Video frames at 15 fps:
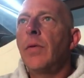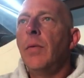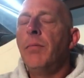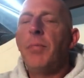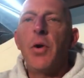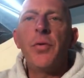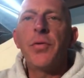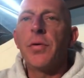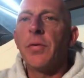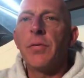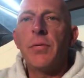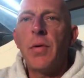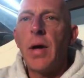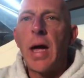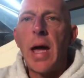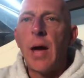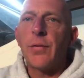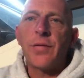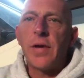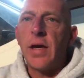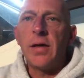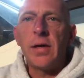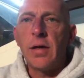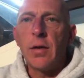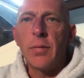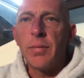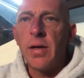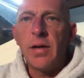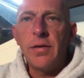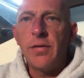both are outstanding
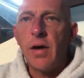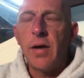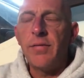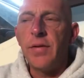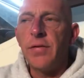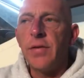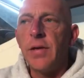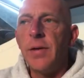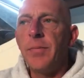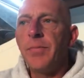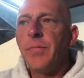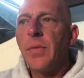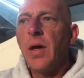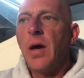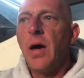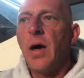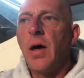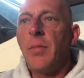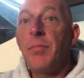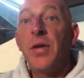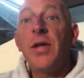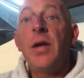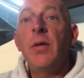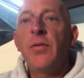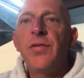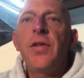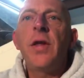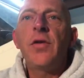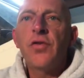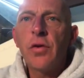airplanes, obviously. But it
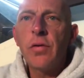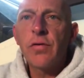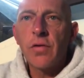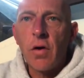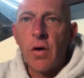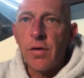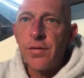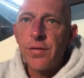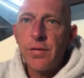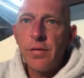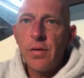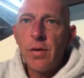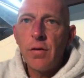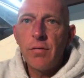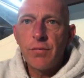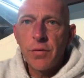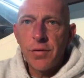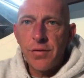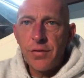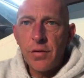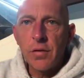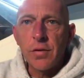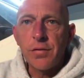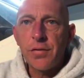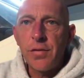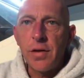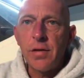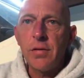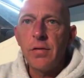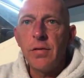was the insurance cost for the Cirrus
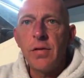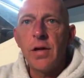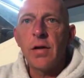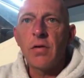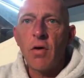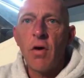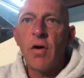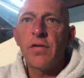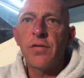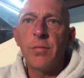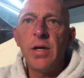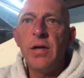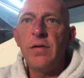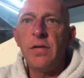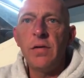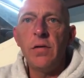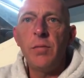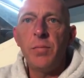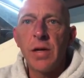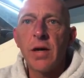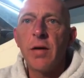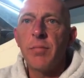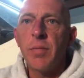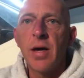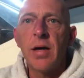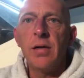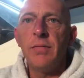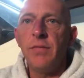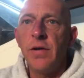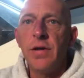that caused me to pick up
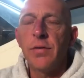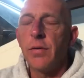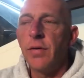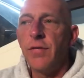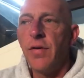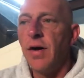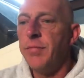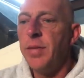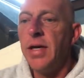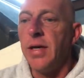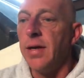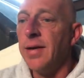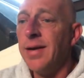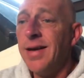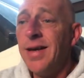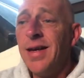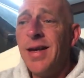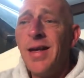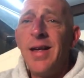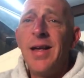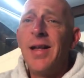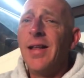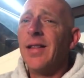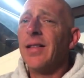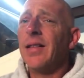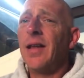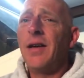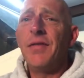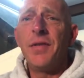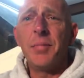my V-35B.
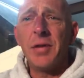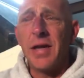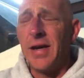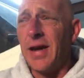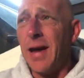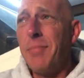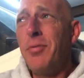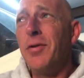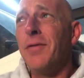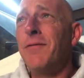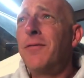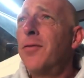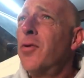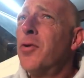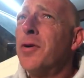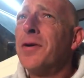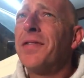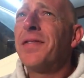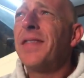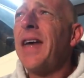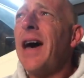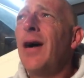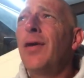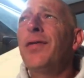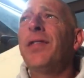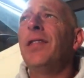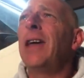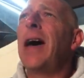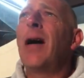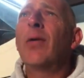Love the plane. I put
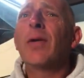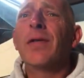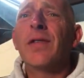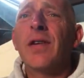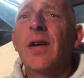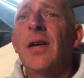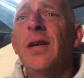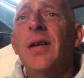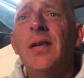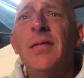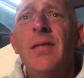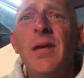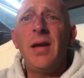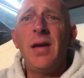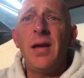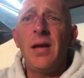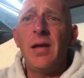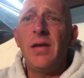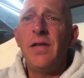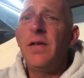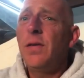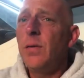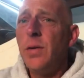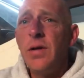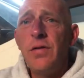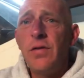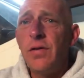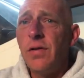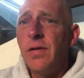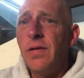4,000 hours on it and two
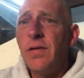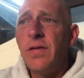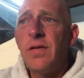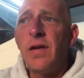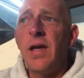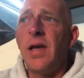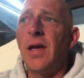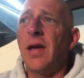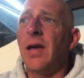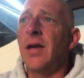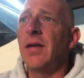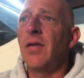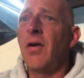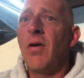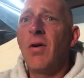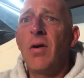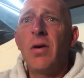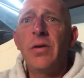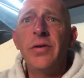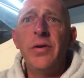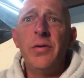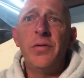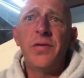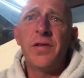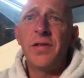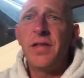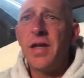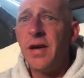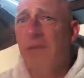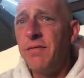engines and all new
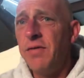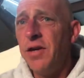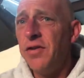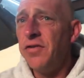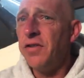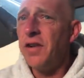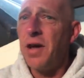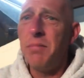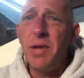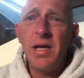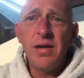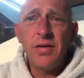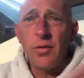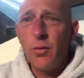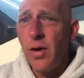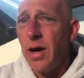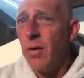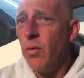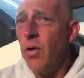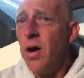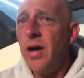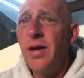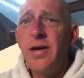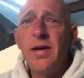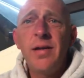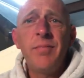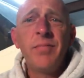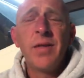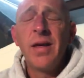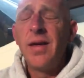synthetic vision. I made it the way I wanted
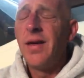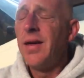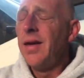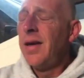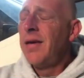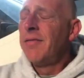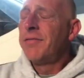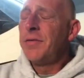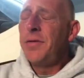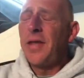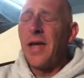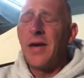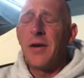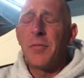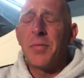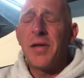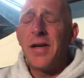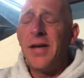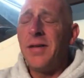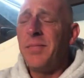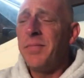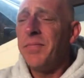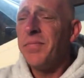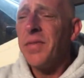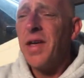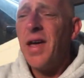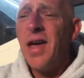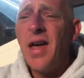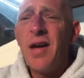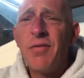it. flew that airplane
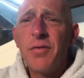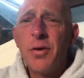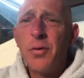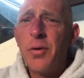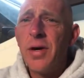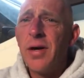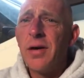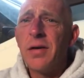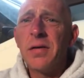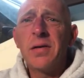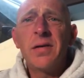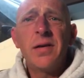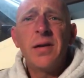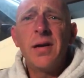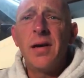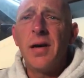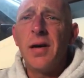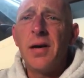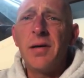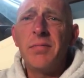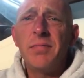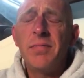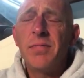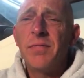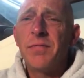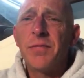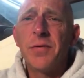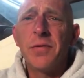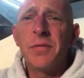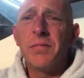everywhere
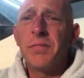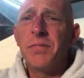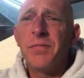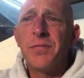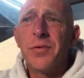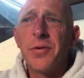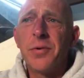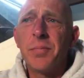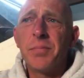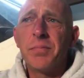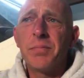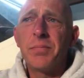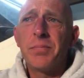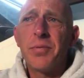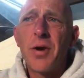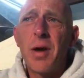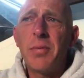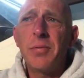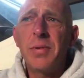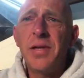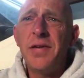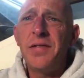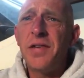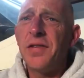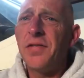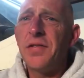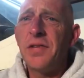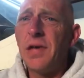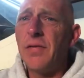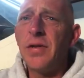for probably
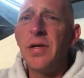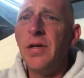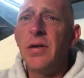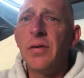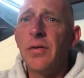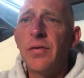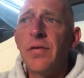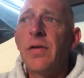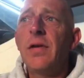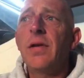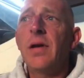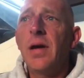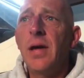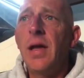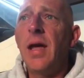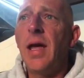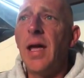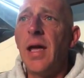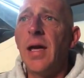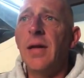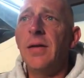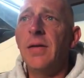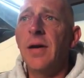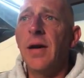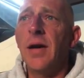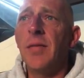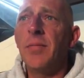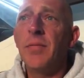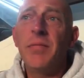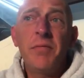6-7 years, and
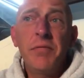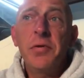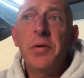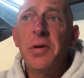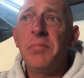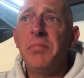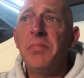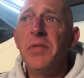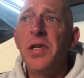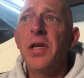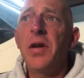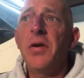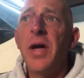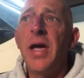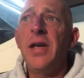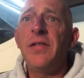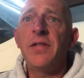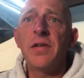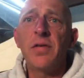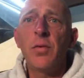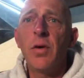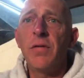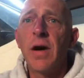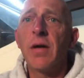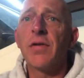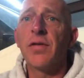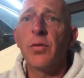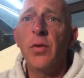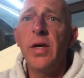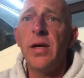flew it, you know, 8 to 12
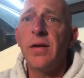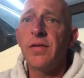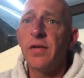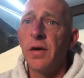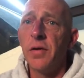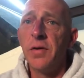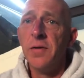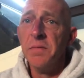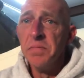hours a week. So